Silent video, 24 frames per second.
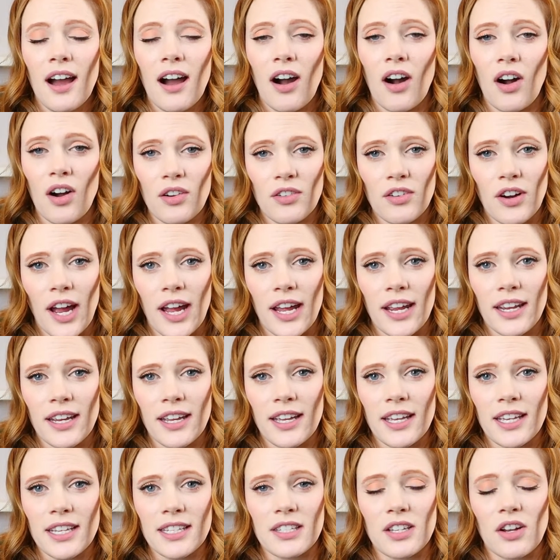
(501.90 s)
all
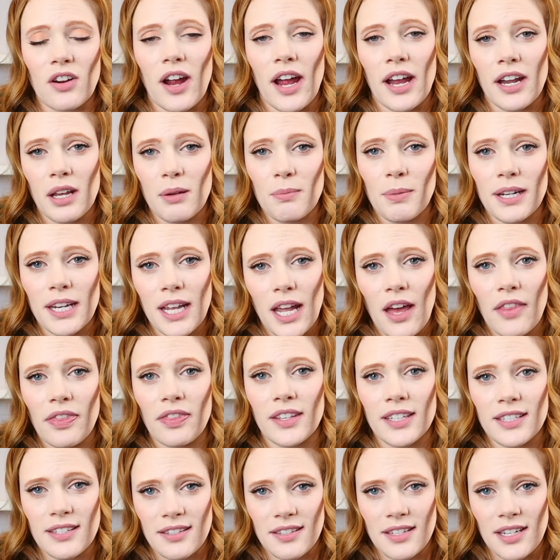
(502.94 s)
right, is there anybody at
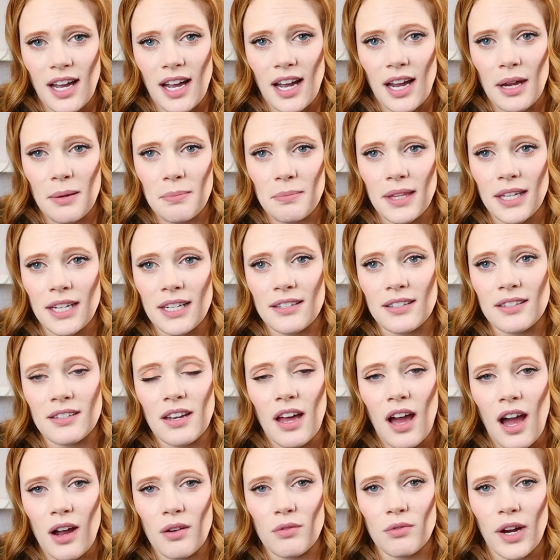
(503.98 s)
this time that is
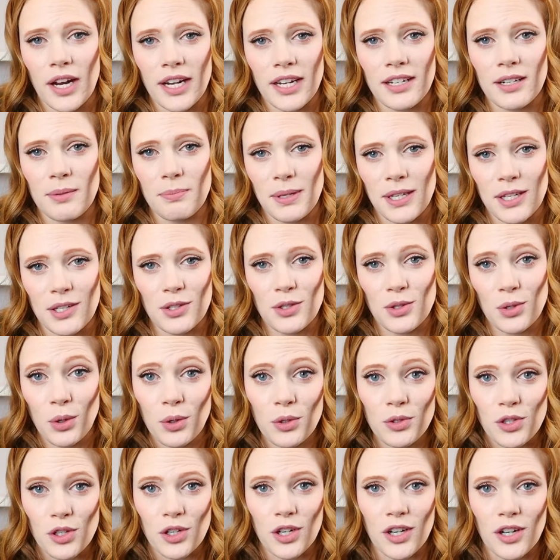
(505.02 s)
not ready to be a
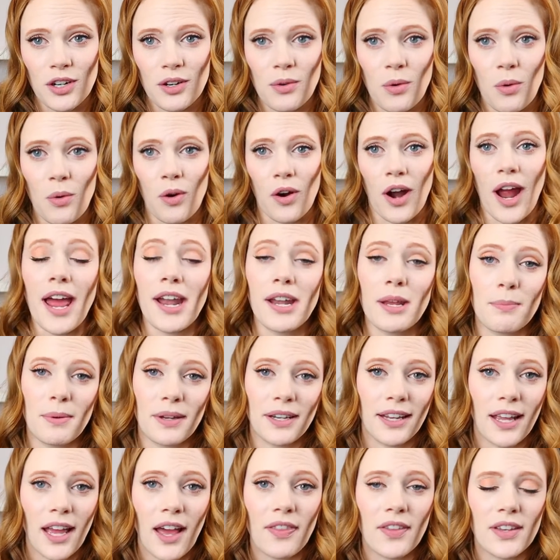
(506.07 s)
soldier, or
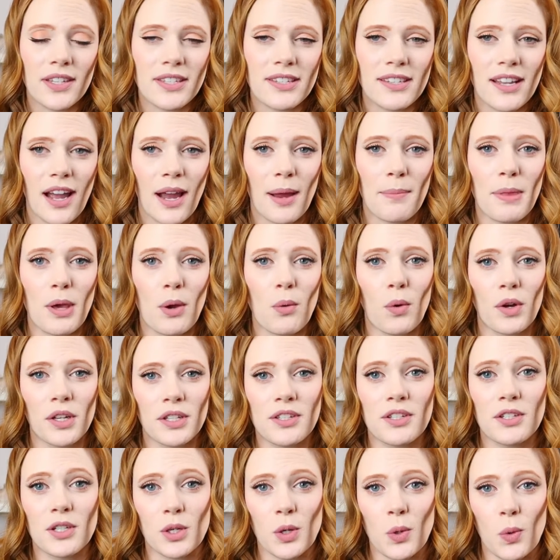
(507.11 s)
anybody at this time that
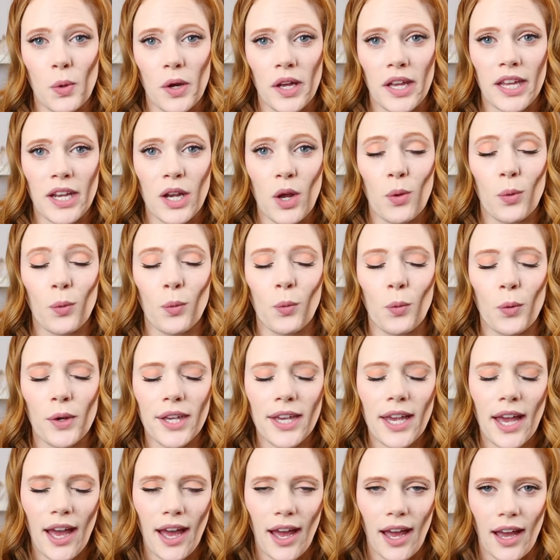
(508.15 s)
wants to quit?
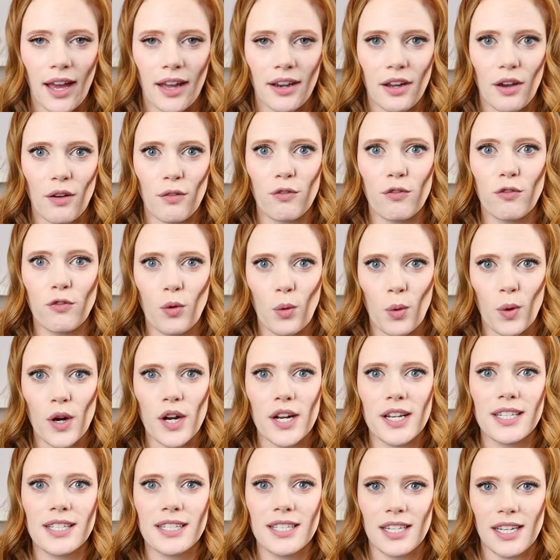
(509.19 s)
We had
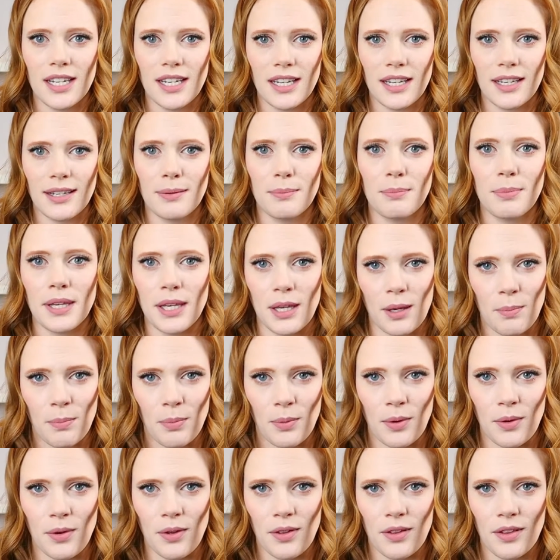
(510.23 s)
14
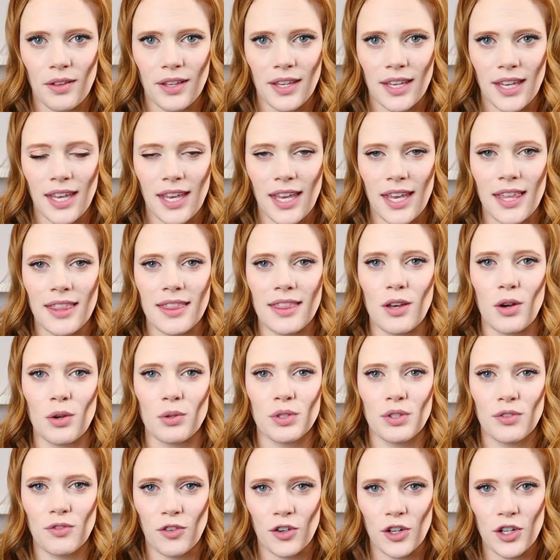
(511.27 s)
people in
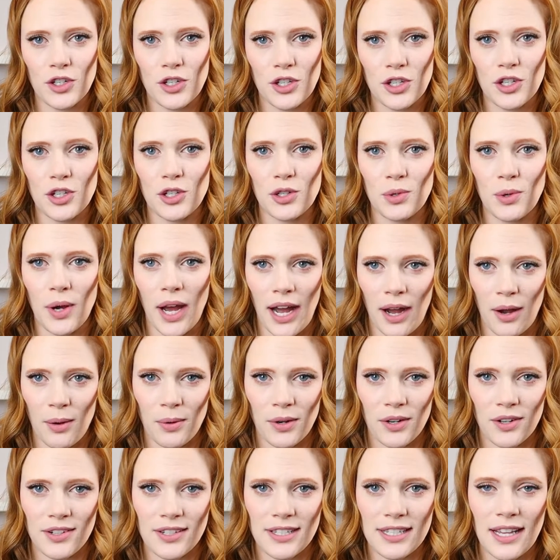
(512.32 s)
those first 2
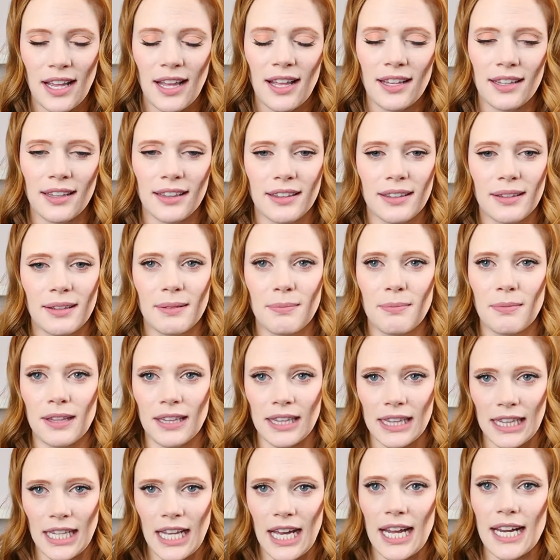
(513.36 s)
hours
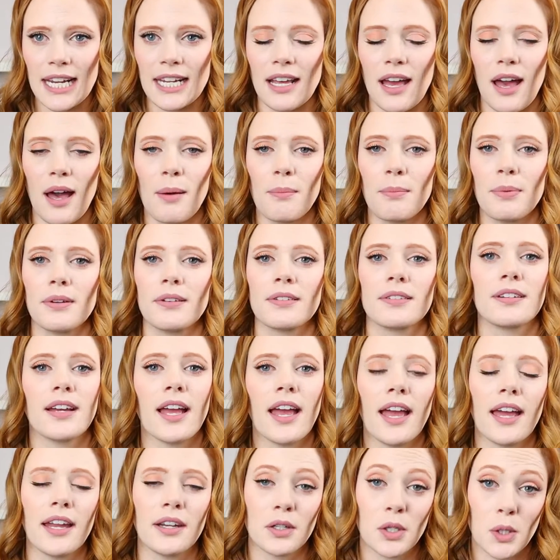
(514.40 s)
line up
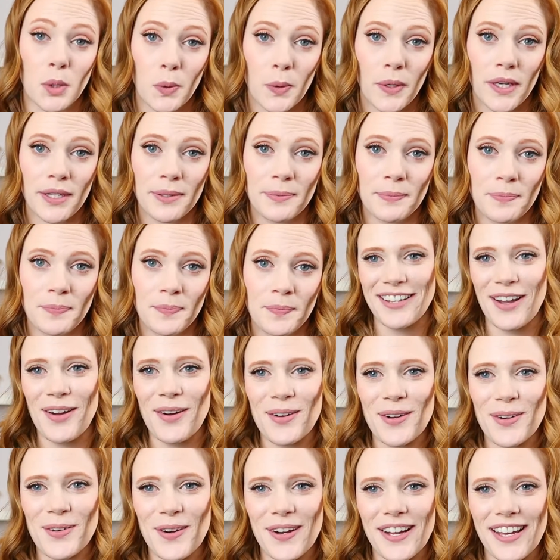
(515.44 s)
and quit.
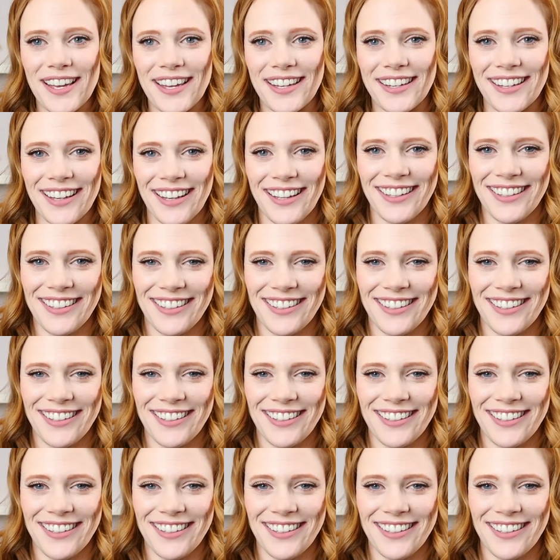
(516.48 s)
Don't quit.